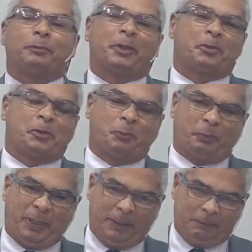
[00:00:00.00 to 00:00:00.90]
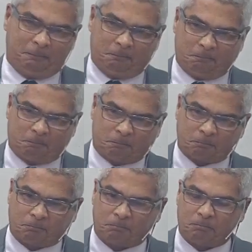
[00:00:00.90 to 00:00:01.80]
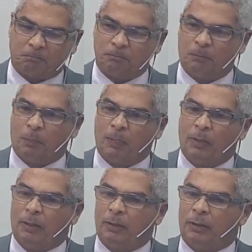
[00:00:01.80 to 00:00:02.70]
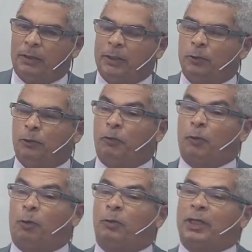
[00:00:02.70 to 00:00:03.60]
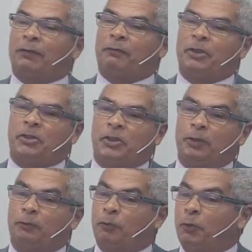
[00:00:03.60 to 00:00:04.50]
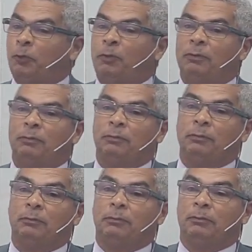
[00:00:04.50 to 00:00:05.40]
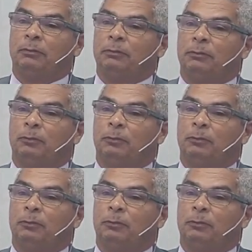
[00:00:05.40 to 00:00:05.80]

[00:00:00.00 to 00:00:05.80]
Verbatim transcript: how much this Son was cherished by his Father. It was not just any